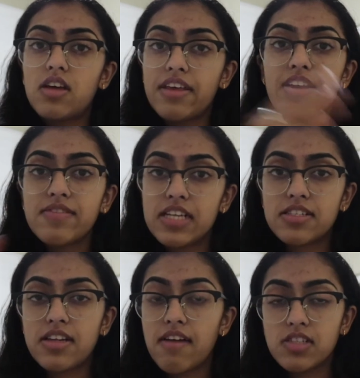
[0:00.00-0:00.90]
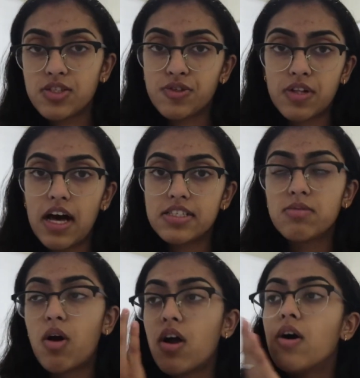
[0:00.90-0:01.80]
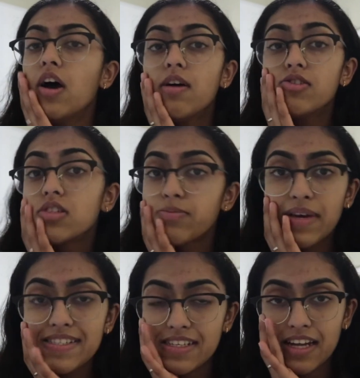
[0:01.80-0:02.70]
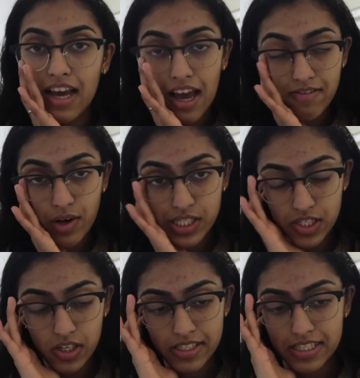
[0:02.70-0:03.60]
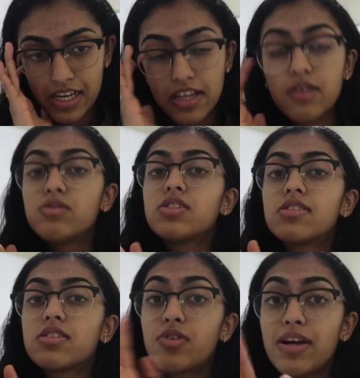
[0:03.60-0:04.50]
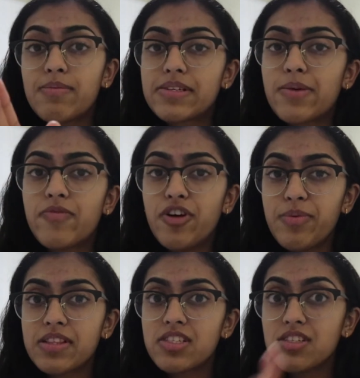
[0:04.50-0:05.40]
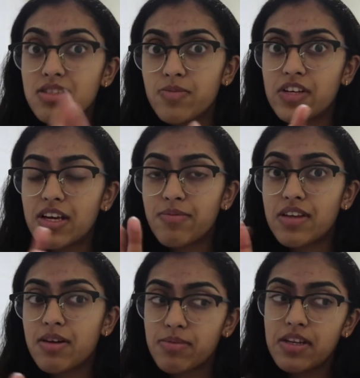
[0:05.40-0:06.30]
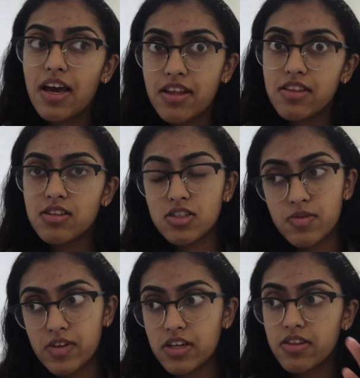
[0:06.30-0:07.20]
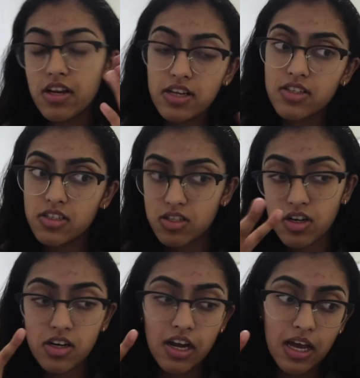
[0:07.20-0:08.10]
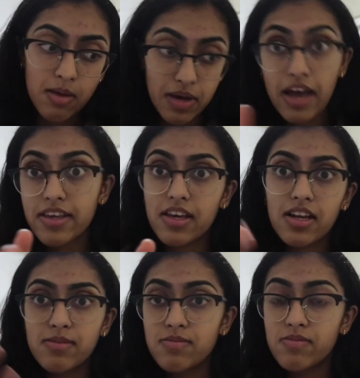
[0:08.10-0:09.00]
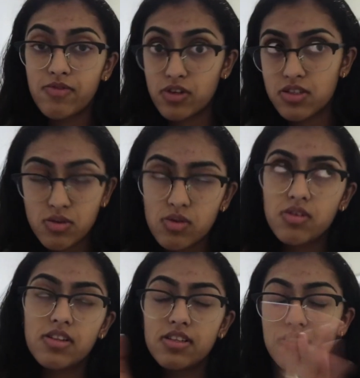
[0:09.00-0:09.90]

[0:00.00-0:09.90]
I think I have a test in every single class tomorrow, which is amazing. And I have not started studying, which is great because I'm filming this YouTube video, and then I'm going to edit the YouTube video, and then I need to start packing, and I'm for school.